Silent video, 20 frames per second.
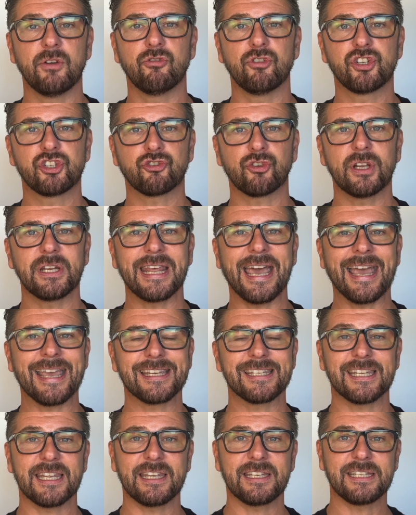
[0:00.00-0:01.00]
restrict
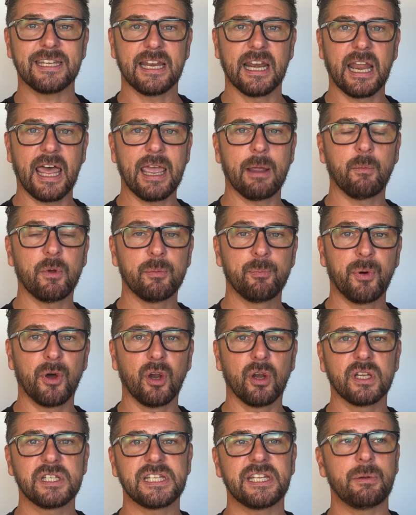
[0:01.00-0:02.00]
access in line with
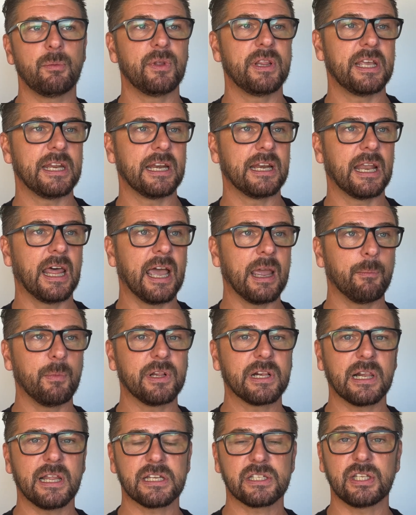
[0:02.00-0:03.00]
policy, within line
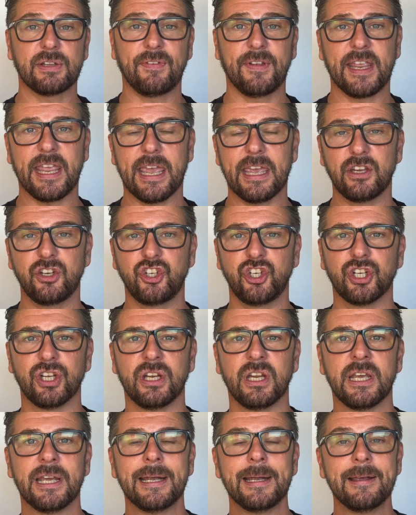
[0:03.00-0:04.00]
with classification,